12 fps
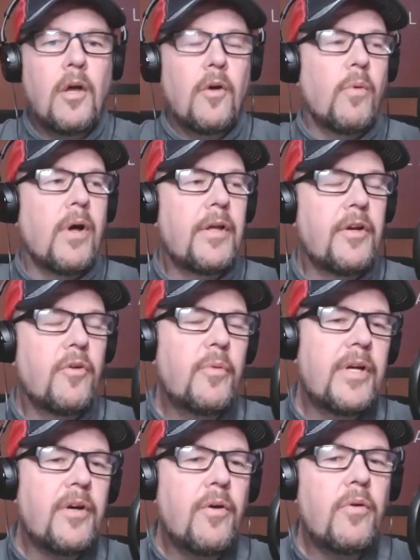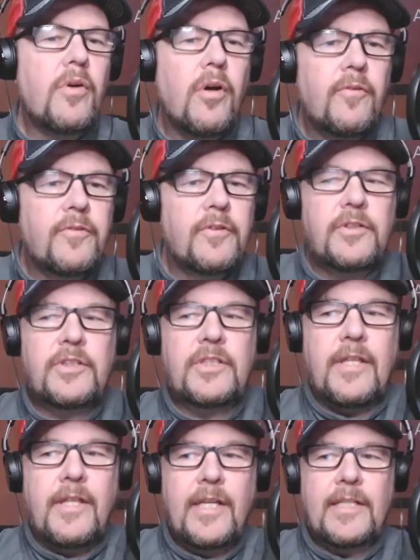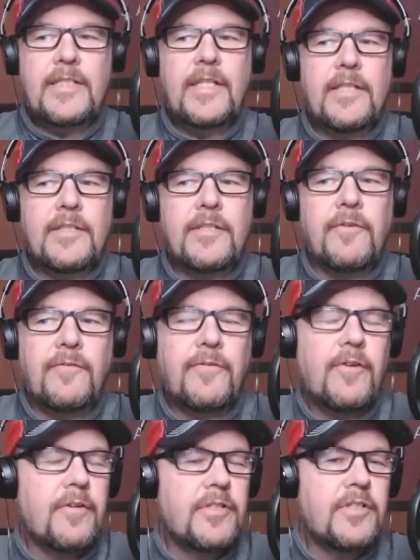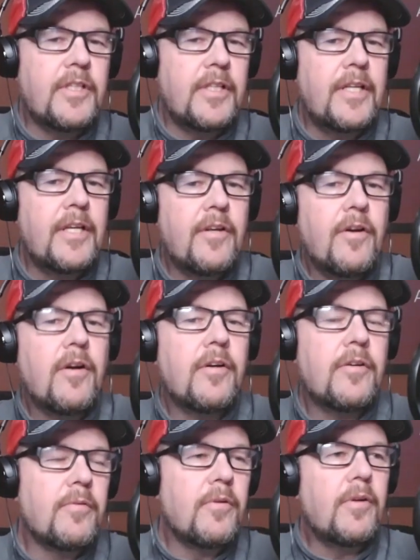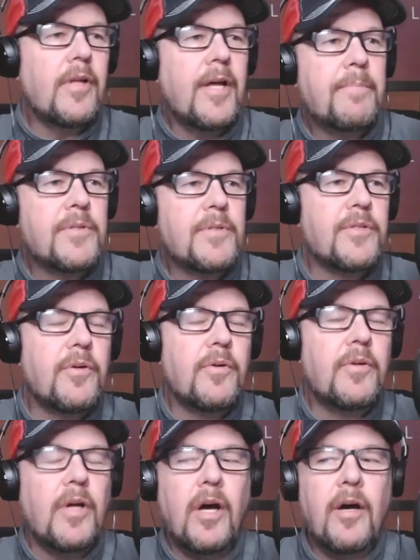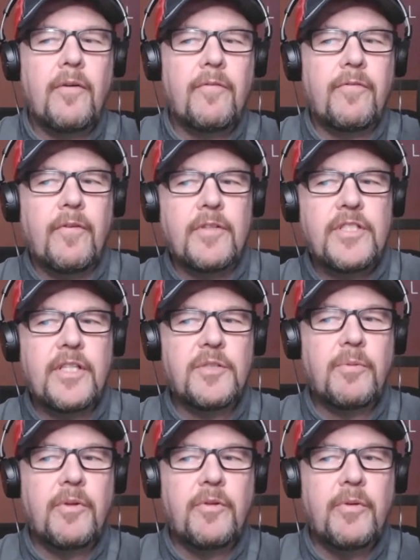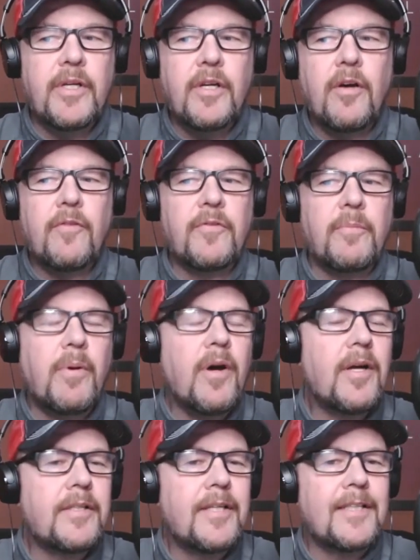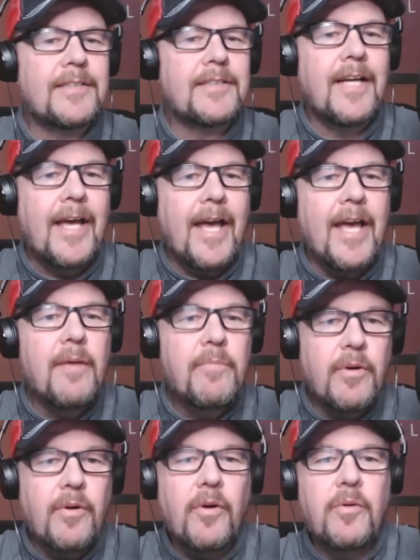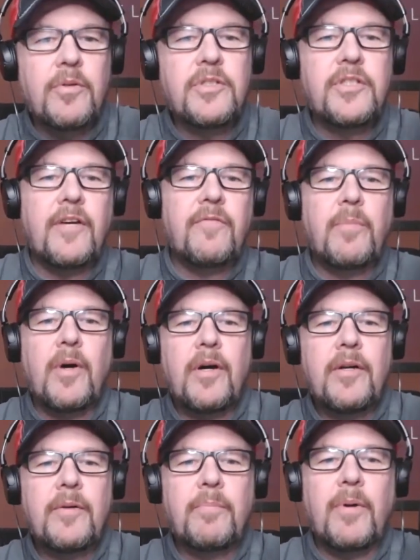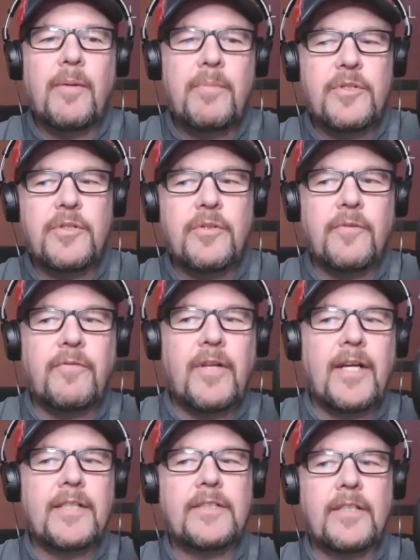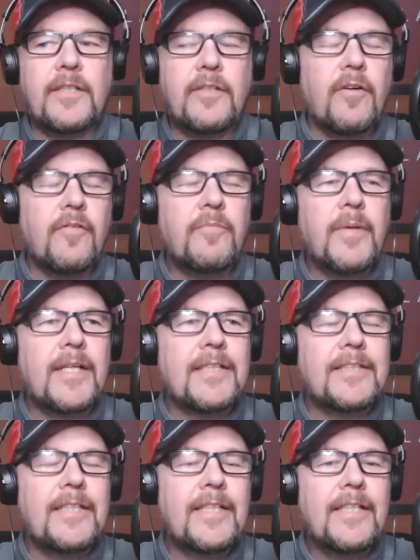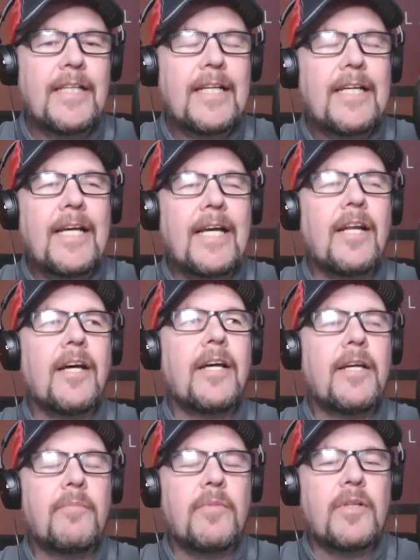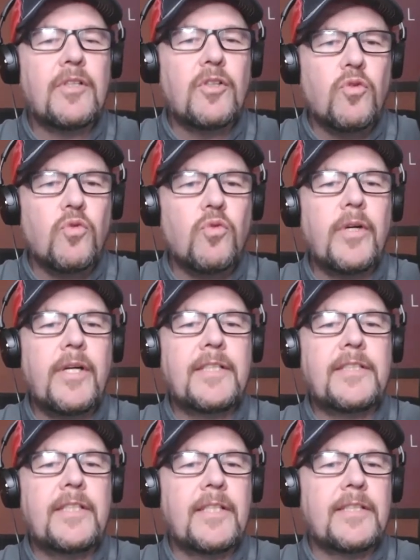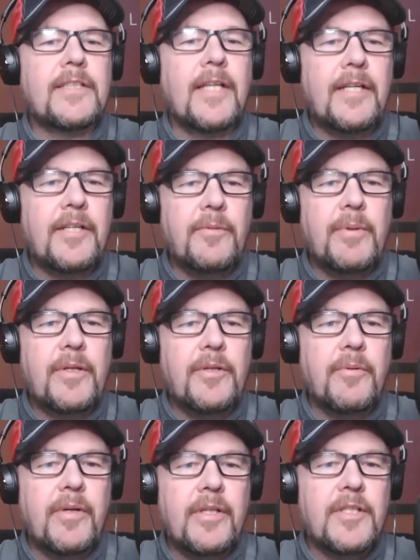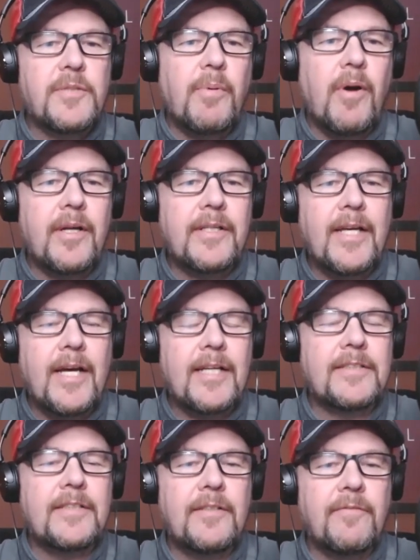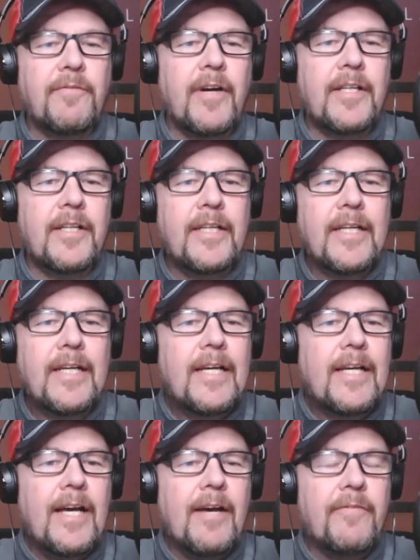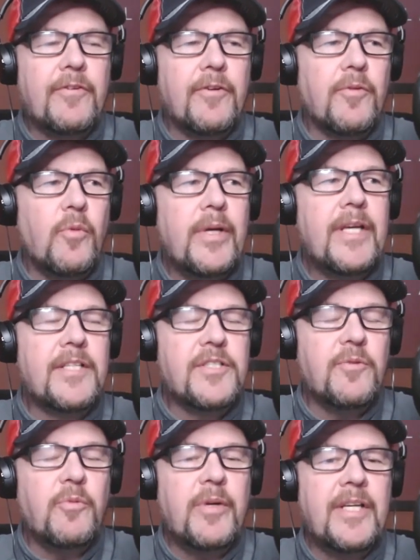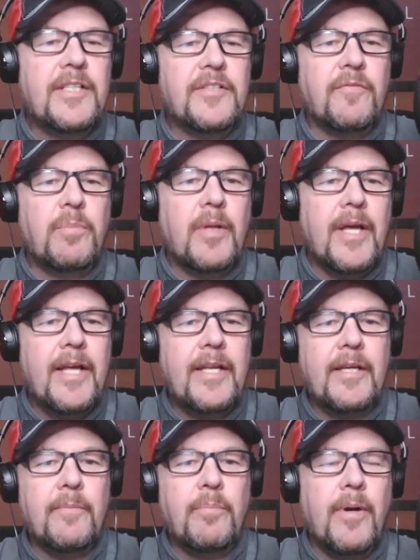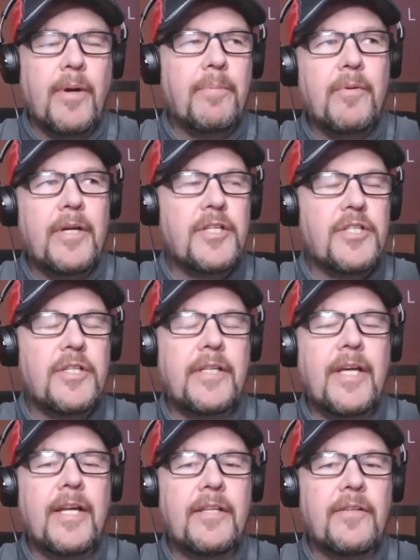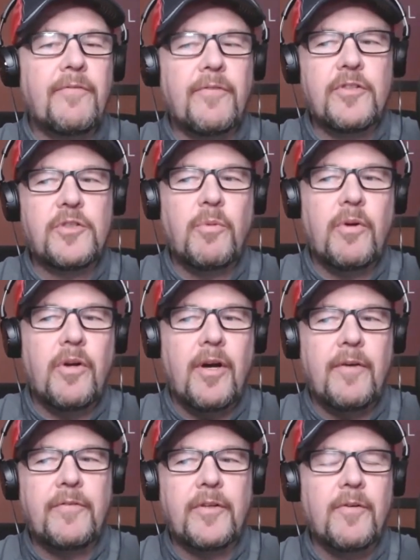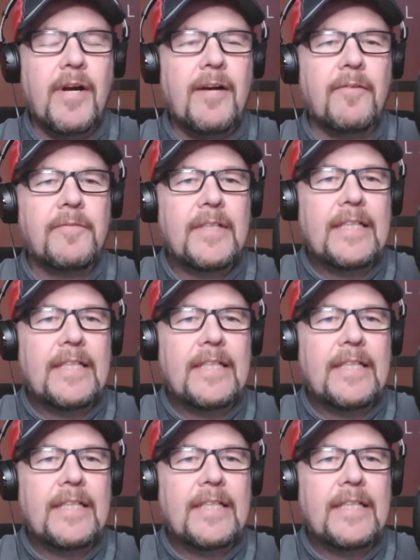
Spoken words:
Well, here we go, golfers. This is the inaugural episode of 613 Golfer Podcast. I am your host, Jeff Botter, publisher of Flagstick Golf Magazine, and I am crazy excited to be doing this podcast and to finally, after weeks and weeks of planning and preparation, getting the first one off the ground.